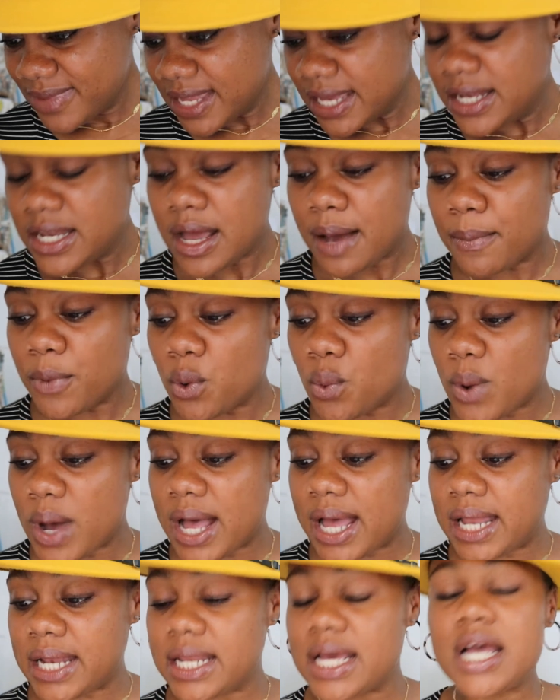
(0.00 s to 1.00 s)
Number
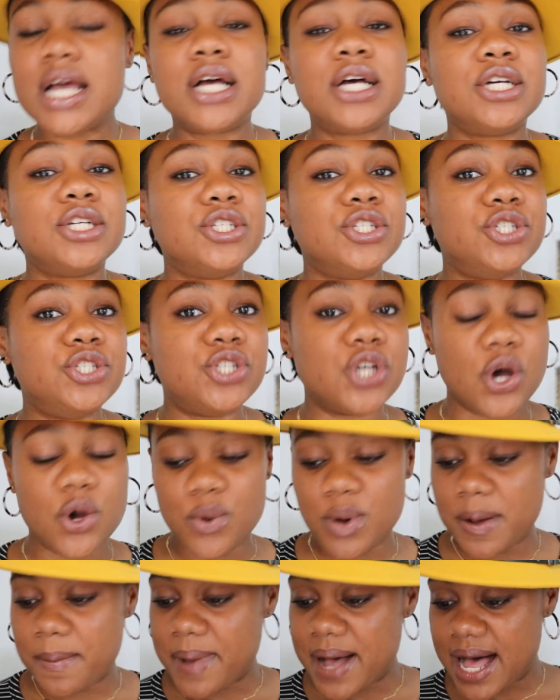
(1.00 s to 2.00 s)
1,
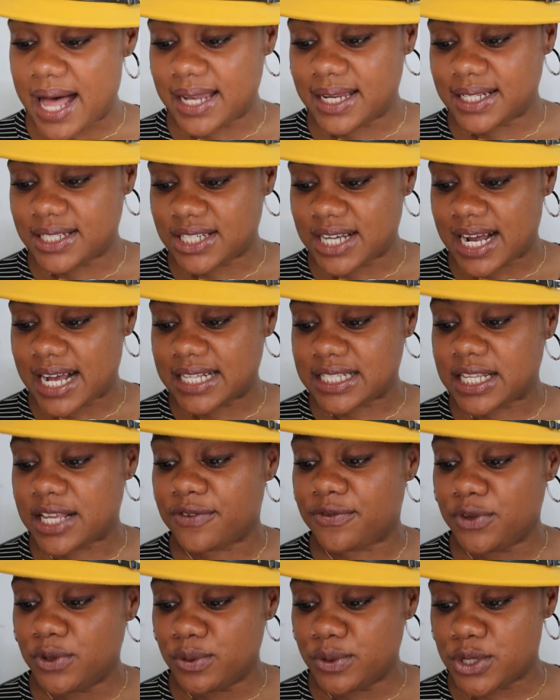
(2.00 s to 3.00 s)
don't apologize
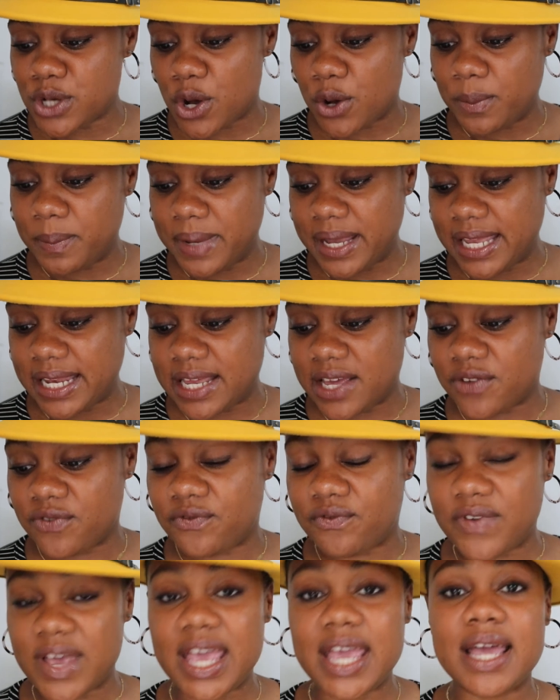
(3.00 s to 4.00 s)
if you don't mean it.
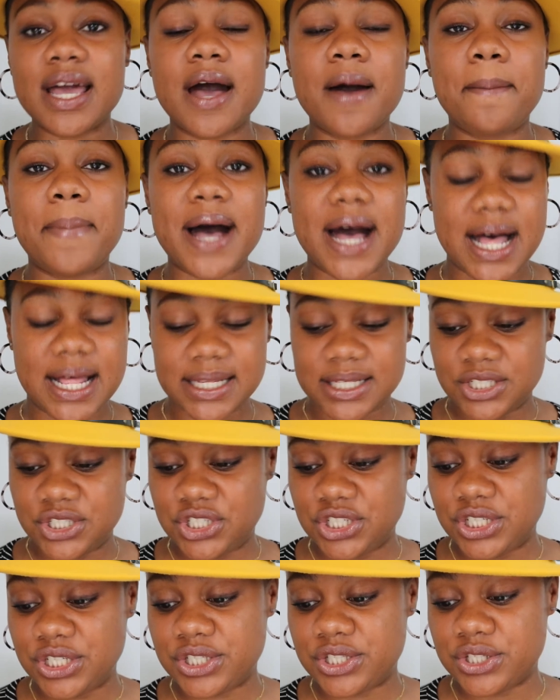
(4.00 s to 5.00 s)
Fake
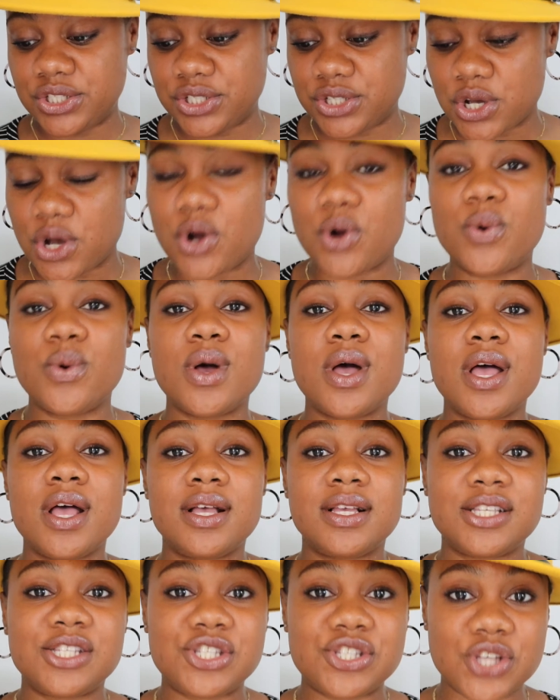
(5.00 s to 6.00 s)
apologies don't
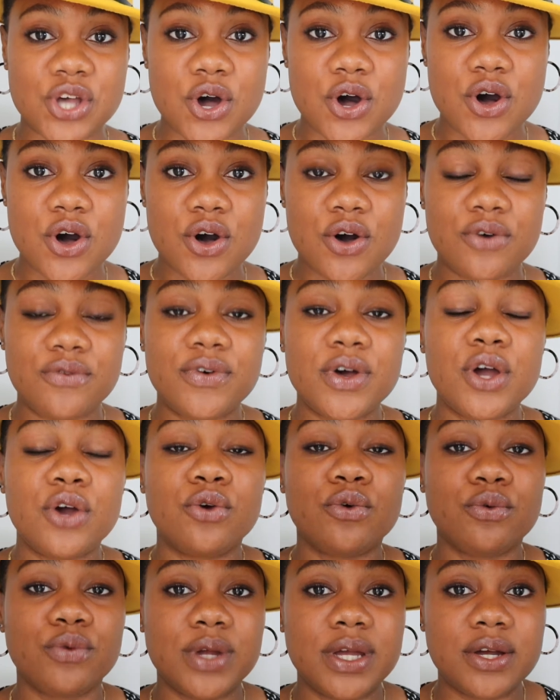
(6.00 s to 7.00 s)
solve
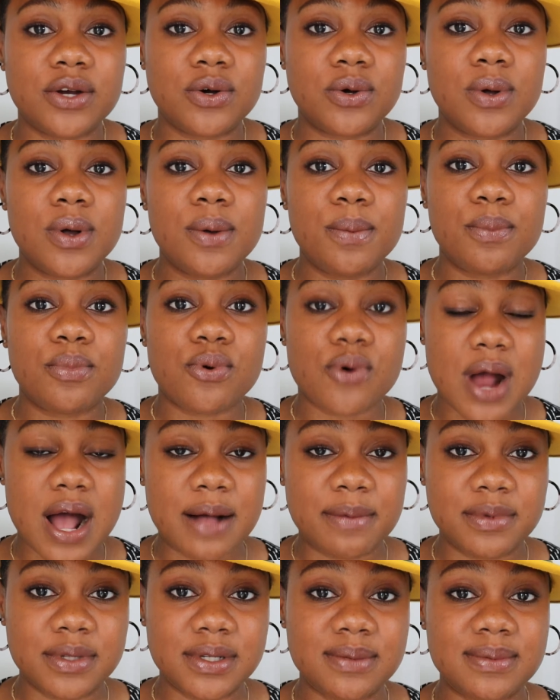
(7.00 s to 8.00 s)
real
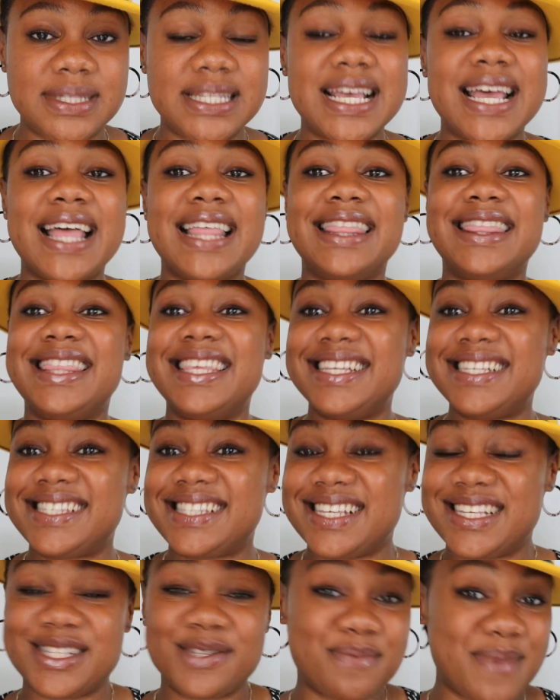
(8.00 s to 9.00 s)
problems. This
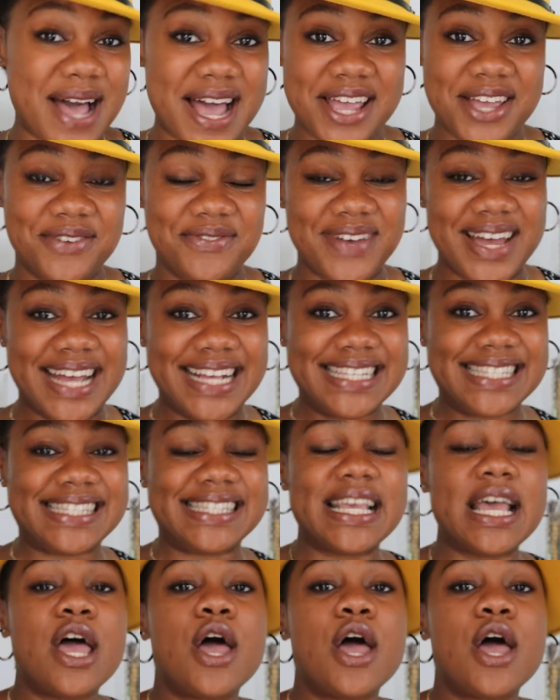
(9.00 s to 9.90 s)
is my advice.